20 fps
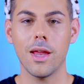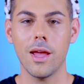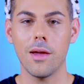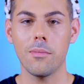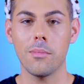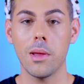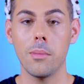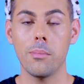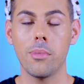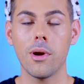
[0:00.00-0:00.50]
I have
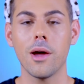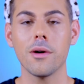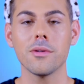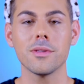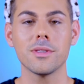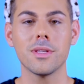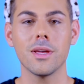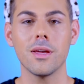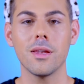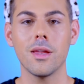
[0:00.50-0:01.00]
my
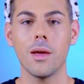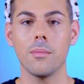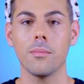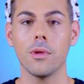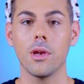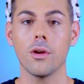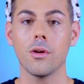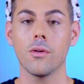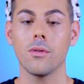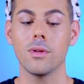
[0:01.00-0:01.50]
brows done, I'm
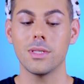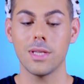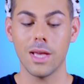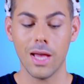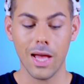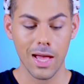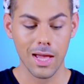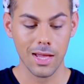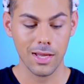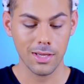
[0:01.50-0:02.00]
gonna go into
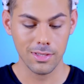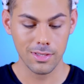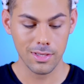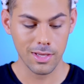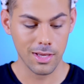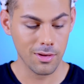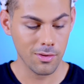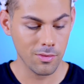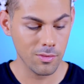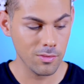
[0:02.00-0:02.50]
eyes
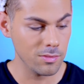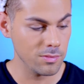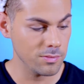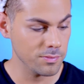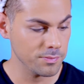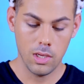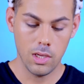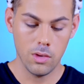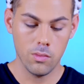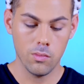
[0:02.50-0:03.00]
now.
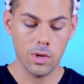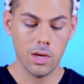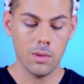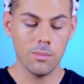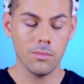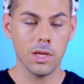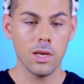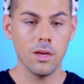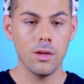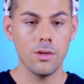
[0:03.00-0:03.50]
And what
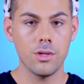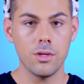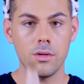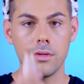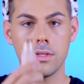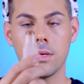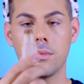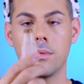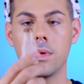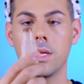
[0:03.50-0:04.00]
I'm gonna do
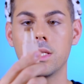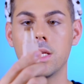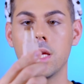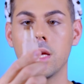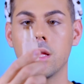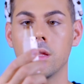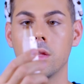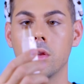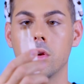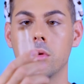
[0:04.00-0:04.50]
is I'm gonna take
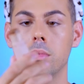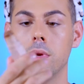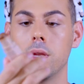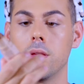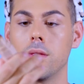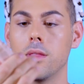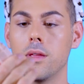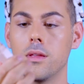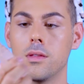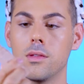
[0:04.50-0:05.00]
a little bit
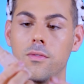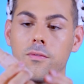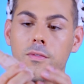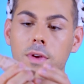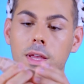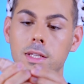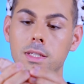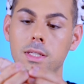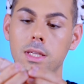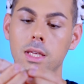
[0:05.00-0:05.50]
of this
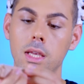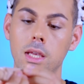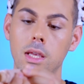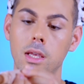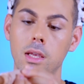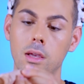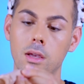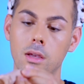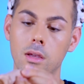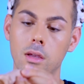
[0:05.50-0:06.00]

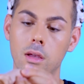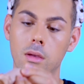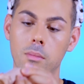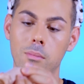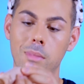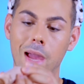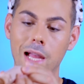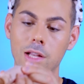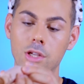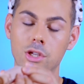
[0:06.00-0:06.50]
Fenty
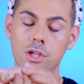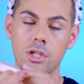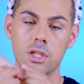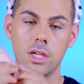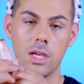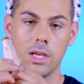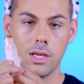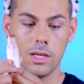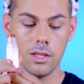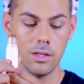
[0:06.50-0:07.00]

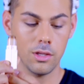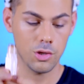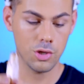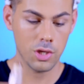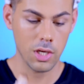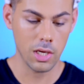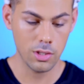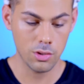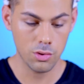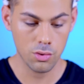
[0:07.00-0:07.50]
Matchstick in the
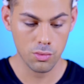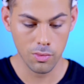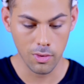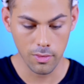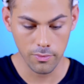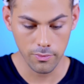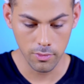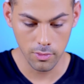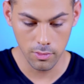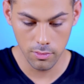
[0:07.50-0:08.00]
shade
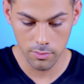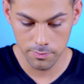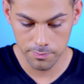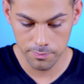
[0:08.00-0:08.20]
Truffle.